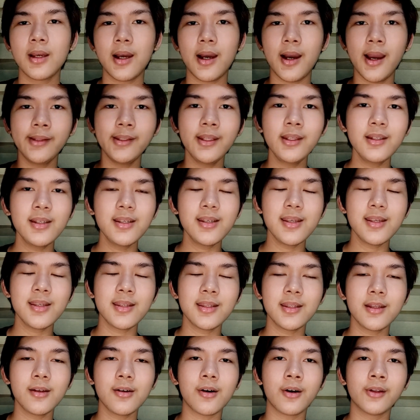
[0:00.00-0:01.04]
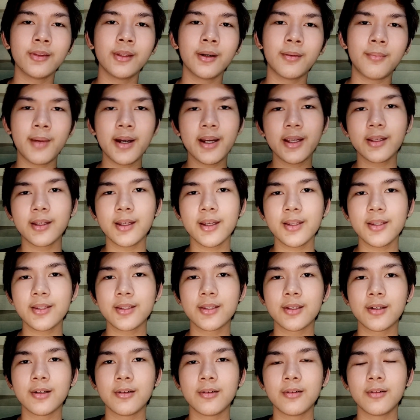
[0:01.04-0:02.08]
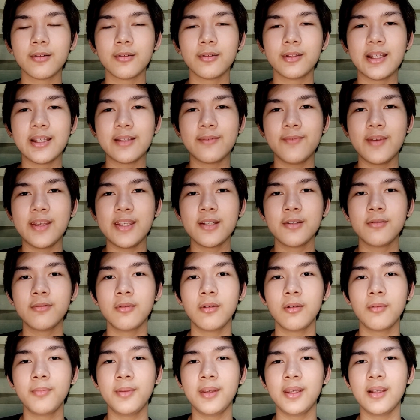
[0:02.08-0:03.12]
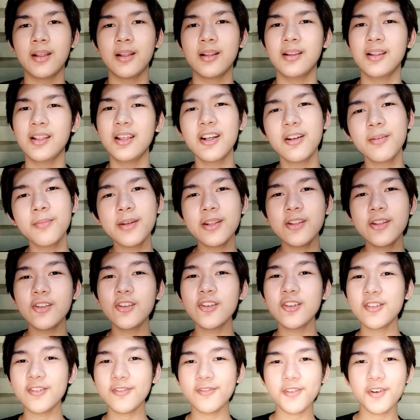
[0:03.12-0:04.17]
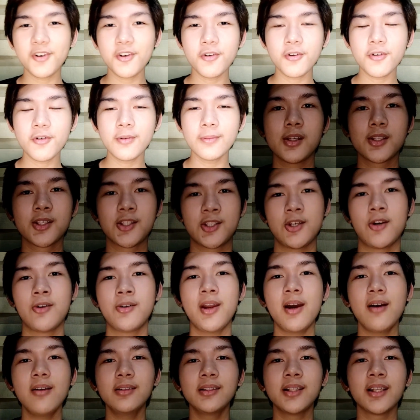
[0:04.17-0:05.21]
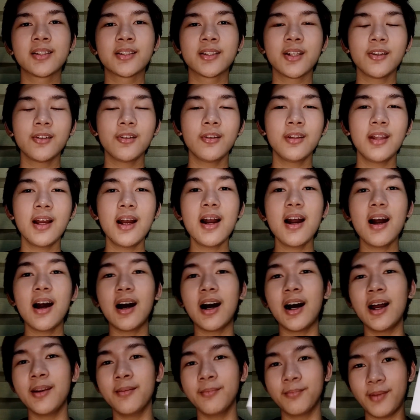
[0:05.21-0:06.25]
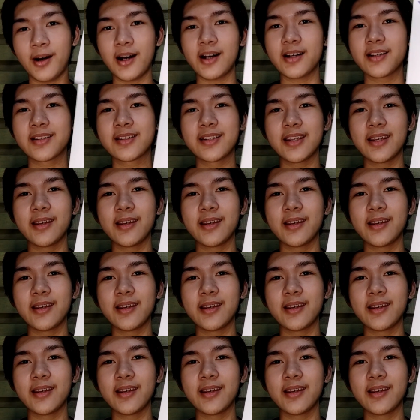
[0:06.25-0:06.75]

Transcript: I think this is still on the market, so this video will be a little bit useful. So now, let's start with the unboxing.